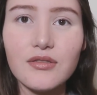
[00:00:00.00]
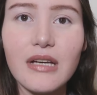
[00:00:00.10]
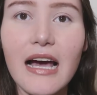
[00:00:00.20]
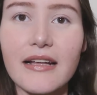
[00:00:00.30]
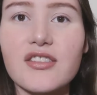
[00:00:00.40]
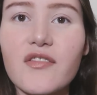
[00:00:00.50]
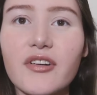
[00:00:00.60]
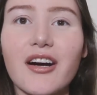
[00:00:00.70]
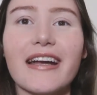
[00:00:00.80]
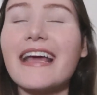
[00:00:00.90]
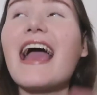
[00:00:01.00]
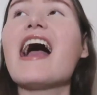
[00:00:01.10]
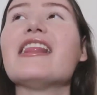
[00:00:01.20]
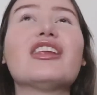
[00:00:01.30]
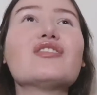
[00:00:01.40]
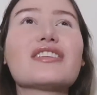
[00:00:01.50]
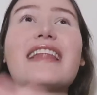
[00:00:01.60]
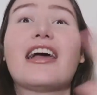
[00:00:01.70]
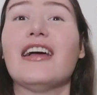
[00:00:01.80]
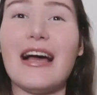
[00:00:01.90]
had a silver car. Like there's
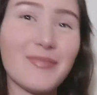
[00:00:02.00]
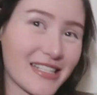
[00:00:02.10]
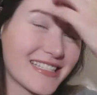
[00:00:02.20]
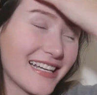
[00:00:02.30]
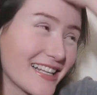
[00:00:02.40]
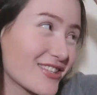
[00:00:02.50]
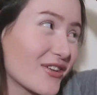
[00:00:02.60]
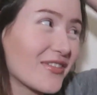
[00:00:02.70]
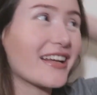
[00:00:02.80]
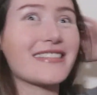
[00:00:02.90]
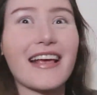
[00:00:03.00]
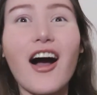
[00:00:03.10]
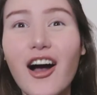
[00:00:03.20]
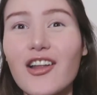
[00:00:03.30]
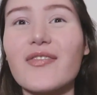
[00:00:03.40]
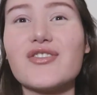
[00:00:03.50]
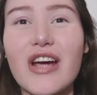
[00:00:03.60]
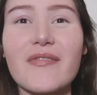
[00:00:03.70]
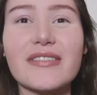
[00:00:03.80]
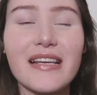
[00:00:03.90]
like I'm, it's, it's so funny because like all of the
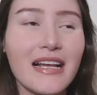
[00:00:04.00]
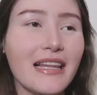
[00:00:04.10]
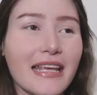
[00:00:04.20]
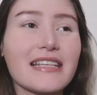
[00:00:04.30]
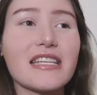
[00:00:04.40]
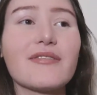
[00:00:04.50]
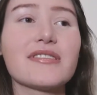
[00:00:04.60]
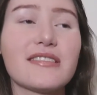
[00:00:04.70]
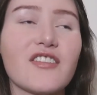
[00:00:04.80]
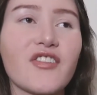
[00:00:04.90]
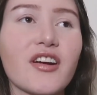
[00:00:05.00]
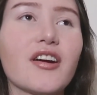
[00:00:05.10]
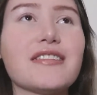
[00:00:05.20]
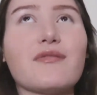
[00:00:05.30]
drivers, like yes, there was different cars.